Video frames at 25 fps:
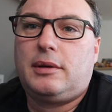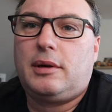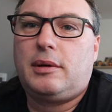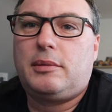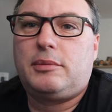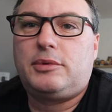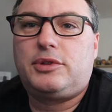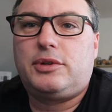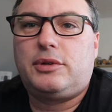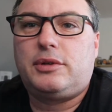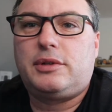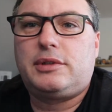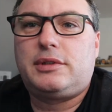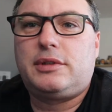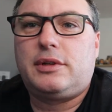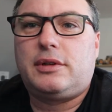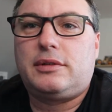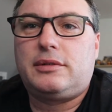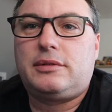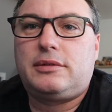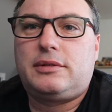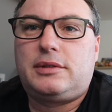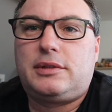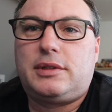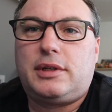I'm sure it's not
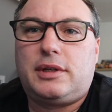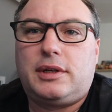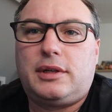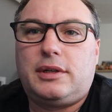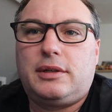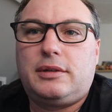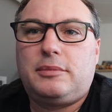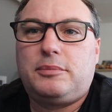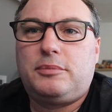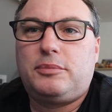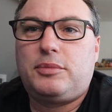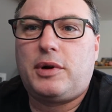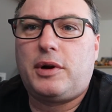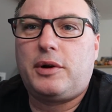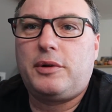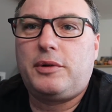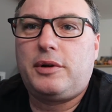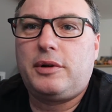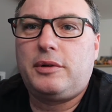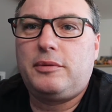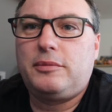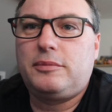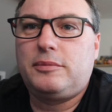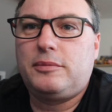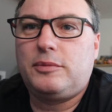
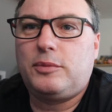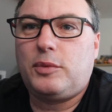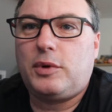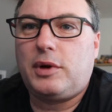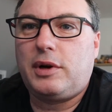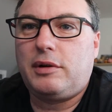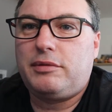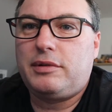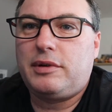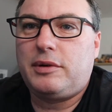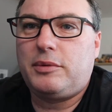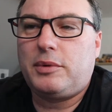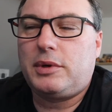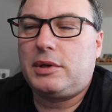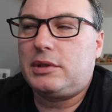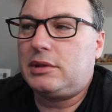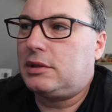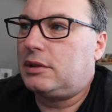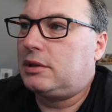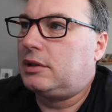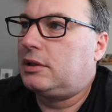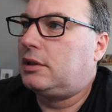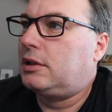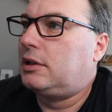broken, whatever it was.